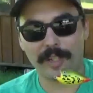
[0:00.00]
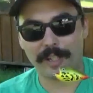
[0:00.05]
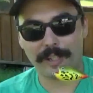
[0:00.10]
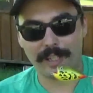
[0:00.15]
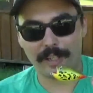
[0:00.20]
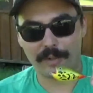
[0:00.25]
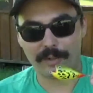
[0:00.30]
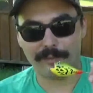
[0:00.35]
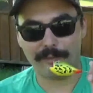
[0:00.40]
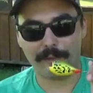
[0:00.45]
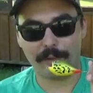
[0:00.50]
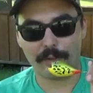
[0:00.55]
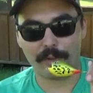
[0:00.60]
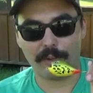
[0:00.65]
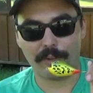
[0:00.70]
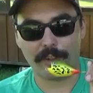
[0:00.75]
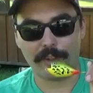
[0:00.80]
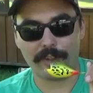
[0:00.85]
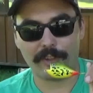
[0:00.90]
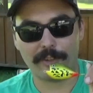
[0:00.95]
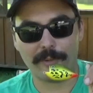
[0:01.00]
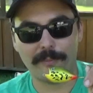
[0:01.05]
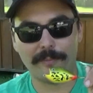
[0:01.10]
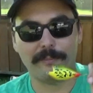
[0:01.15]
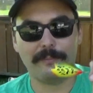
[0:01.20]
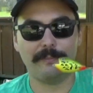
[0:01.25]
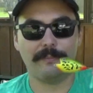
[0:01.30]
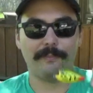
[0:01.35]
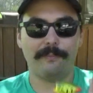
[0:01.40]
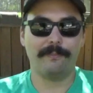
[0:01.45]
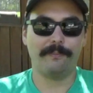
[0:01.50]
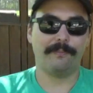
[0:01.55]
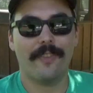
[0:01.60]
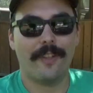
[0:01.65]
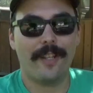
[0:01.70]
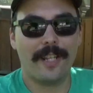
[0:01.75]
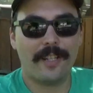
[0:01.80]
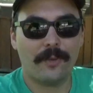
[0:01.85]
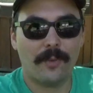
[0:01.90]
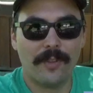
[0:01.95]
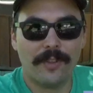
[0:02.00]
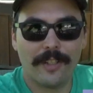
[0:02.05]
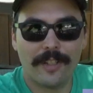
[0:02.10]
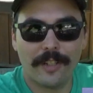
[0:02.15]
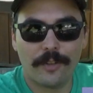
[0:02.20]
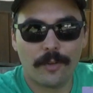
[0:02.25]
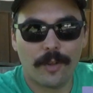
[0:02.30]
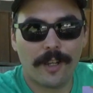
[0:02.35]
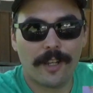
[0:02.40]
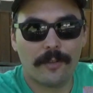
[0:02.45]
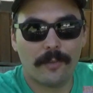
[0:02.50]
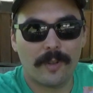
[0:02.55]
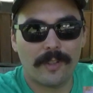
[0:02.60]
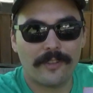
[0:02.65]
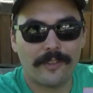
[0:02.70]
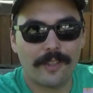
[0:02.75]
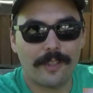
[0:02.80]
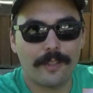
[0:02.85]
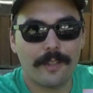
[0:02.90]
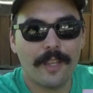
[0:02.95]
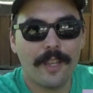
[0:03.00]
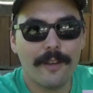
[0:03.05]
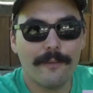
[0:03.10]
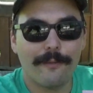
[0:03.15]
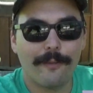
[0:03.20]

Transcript: to catch a fish on this. The next one that I tried was the